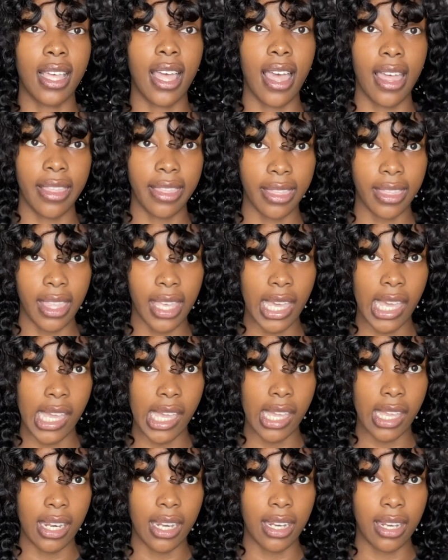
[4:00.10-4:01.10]
and
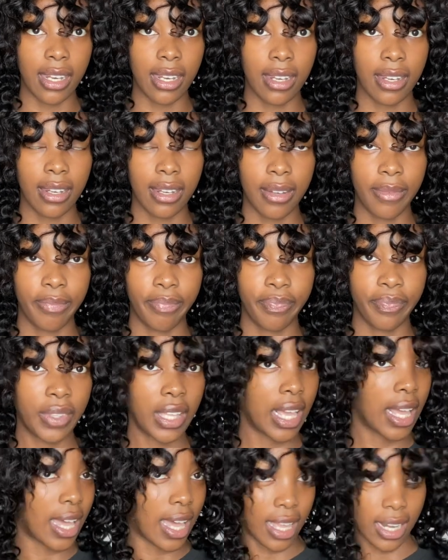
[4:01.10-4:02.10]
then
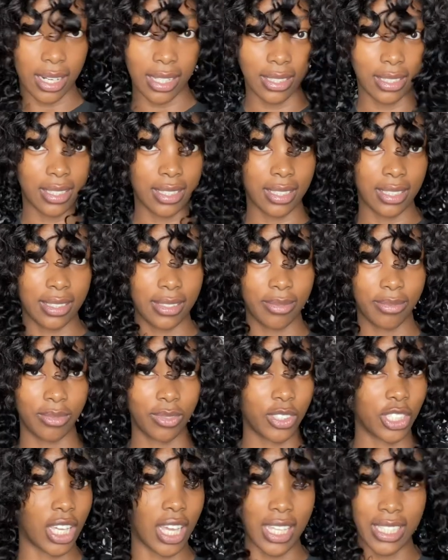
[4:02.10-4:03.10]
cut it.
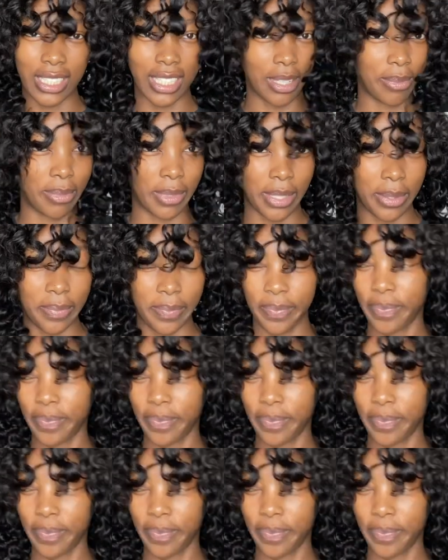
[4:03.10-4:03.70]
Do you guys get me?